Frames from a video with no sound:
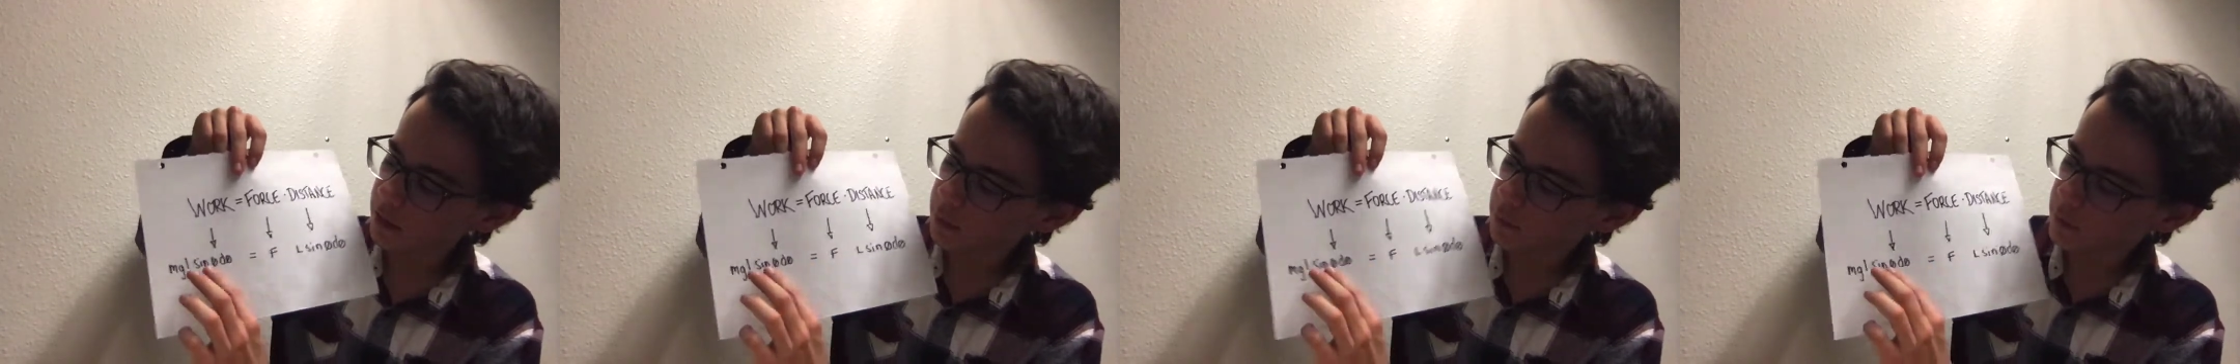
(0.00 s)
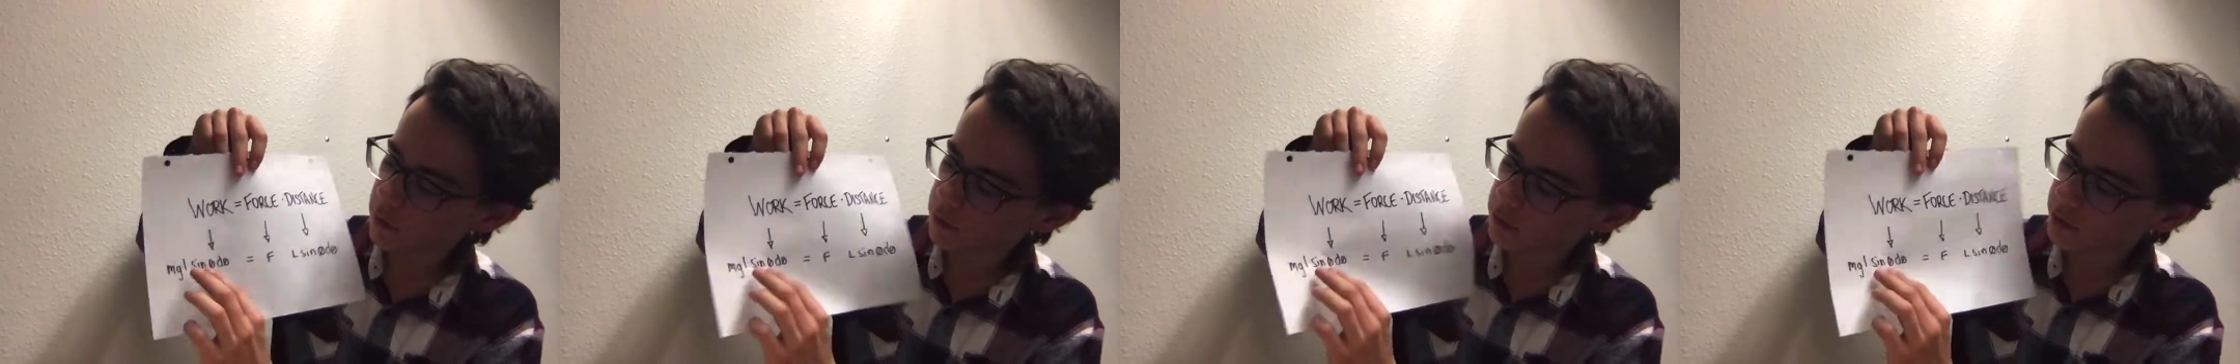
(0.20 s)

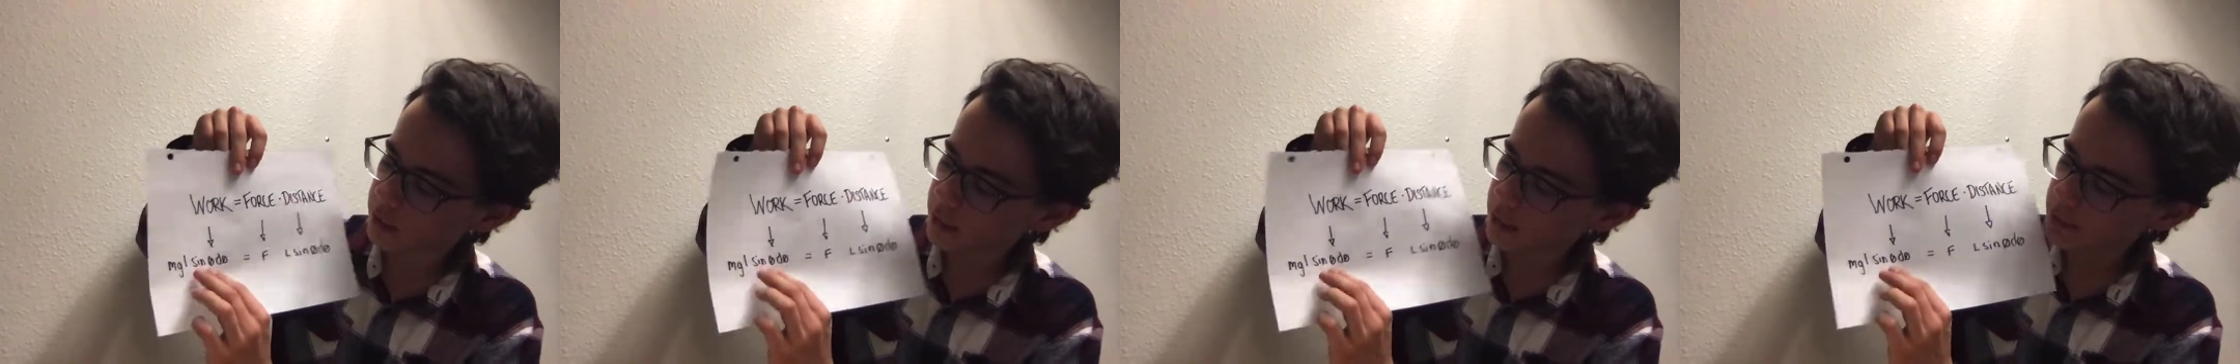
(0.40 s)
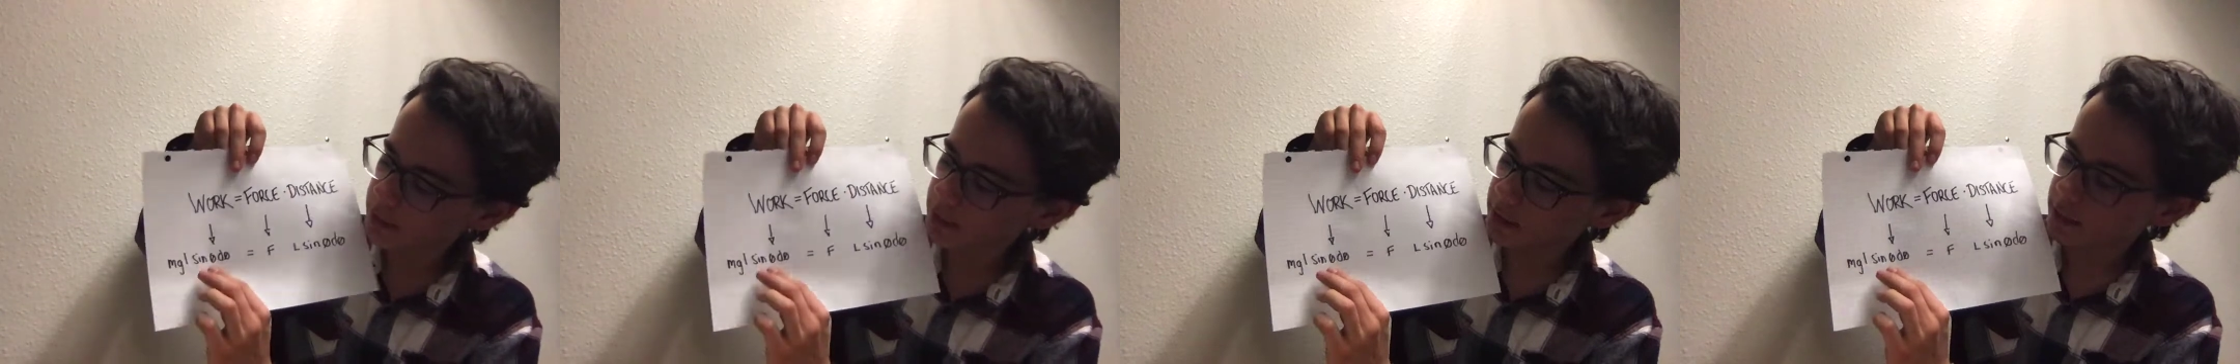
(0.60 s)
in both
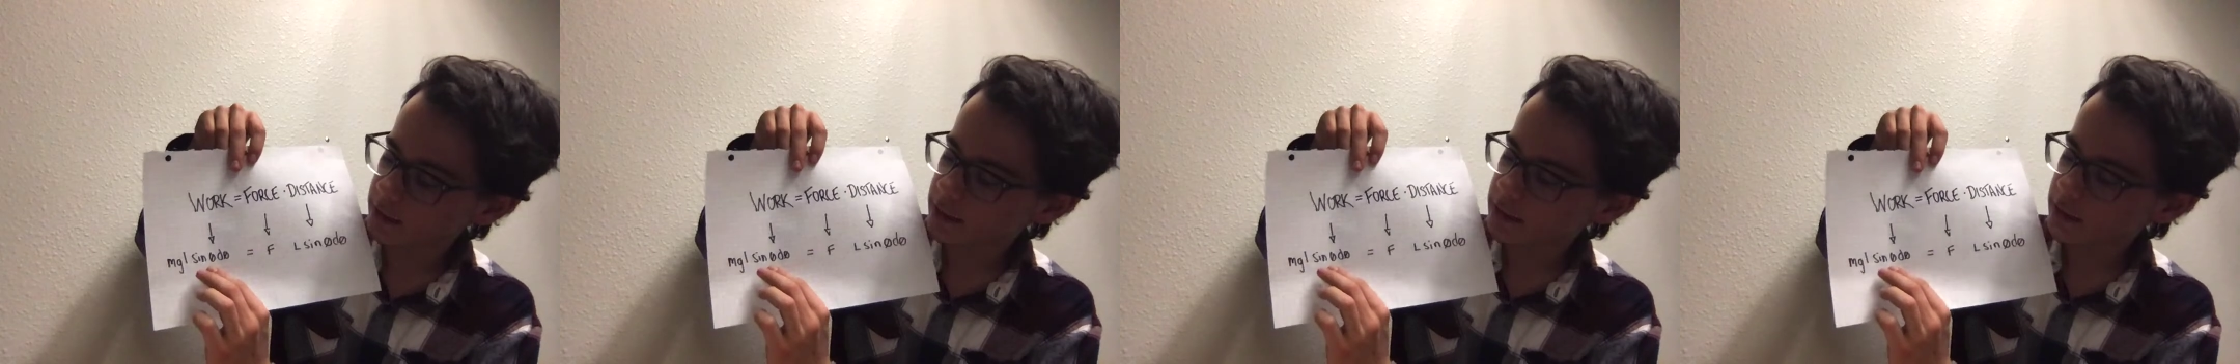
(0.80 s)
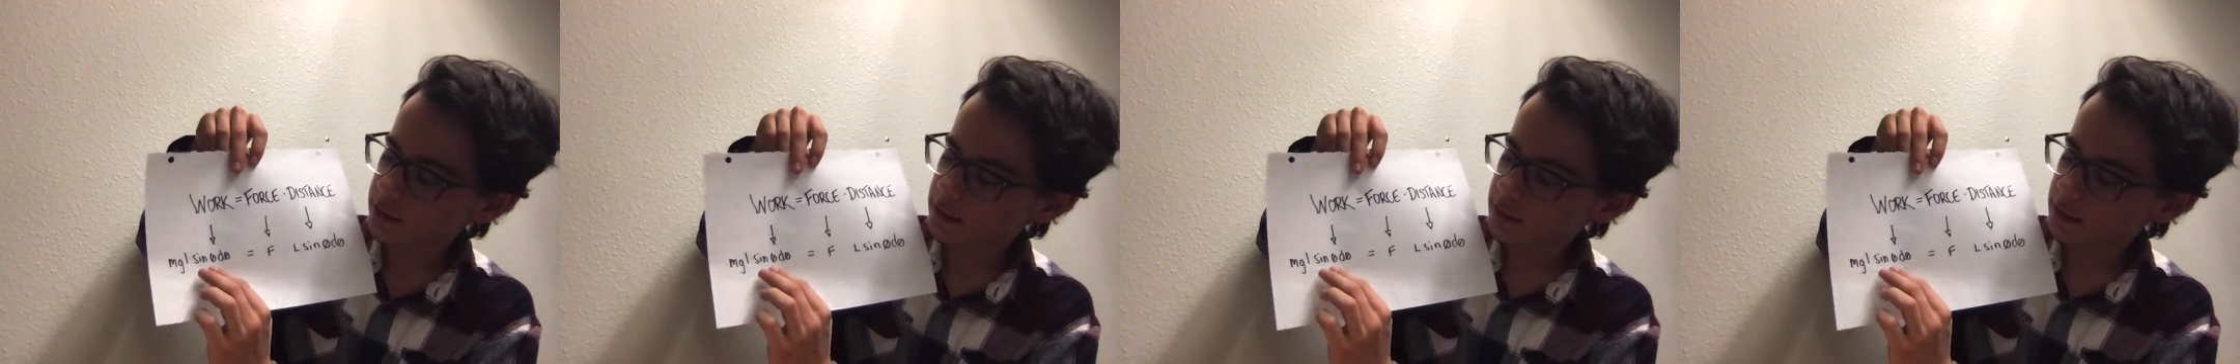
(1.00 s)
cases,